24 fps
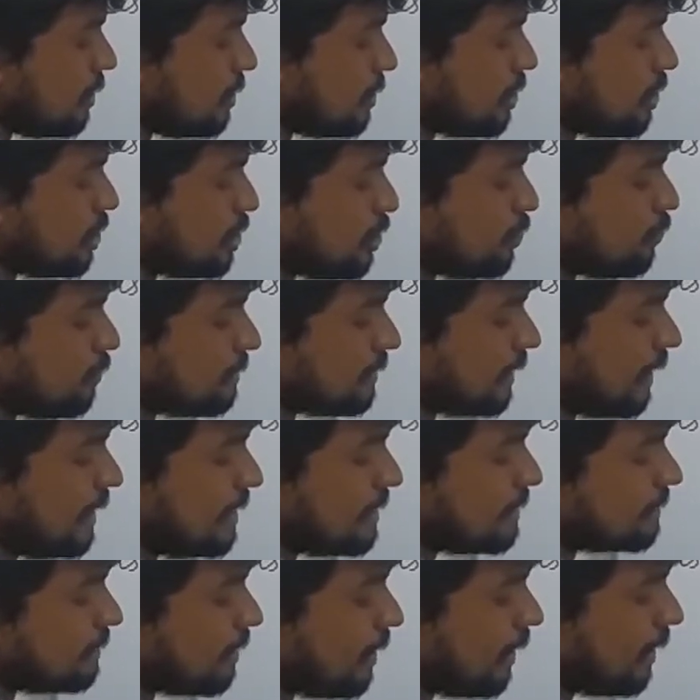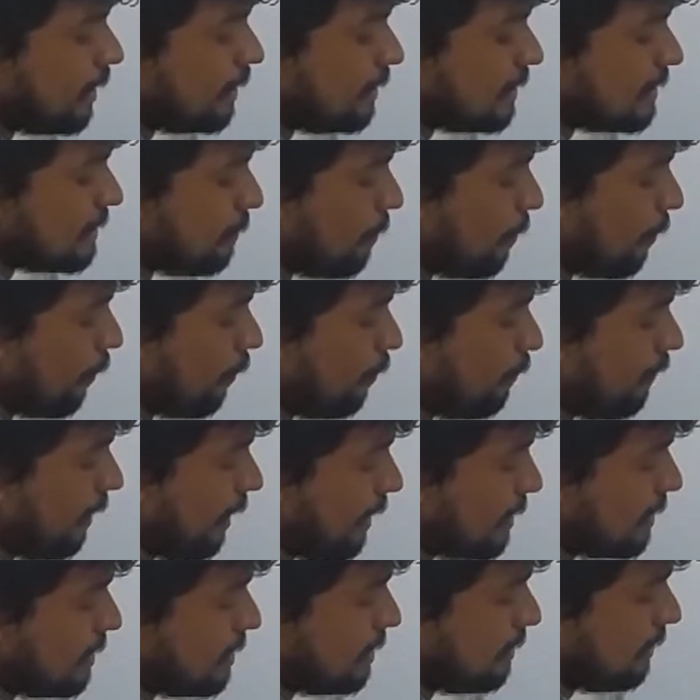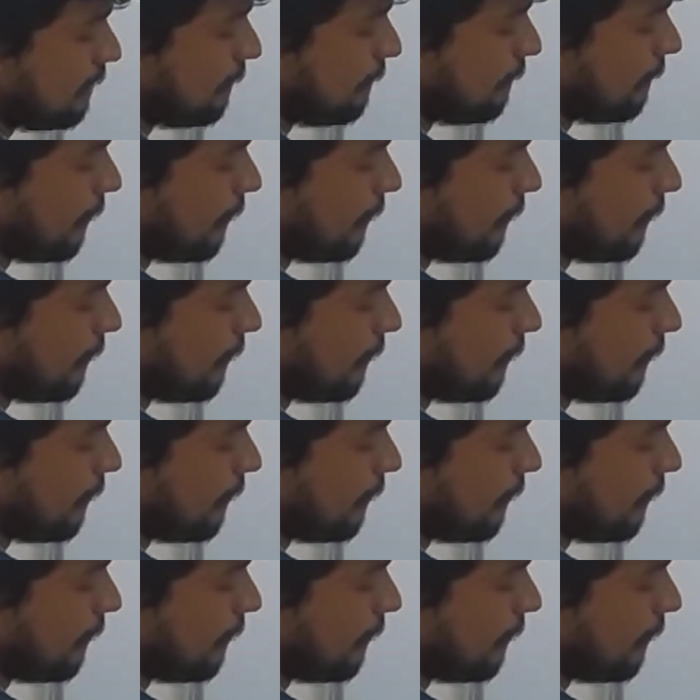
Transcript: tissues inside the sporophyte.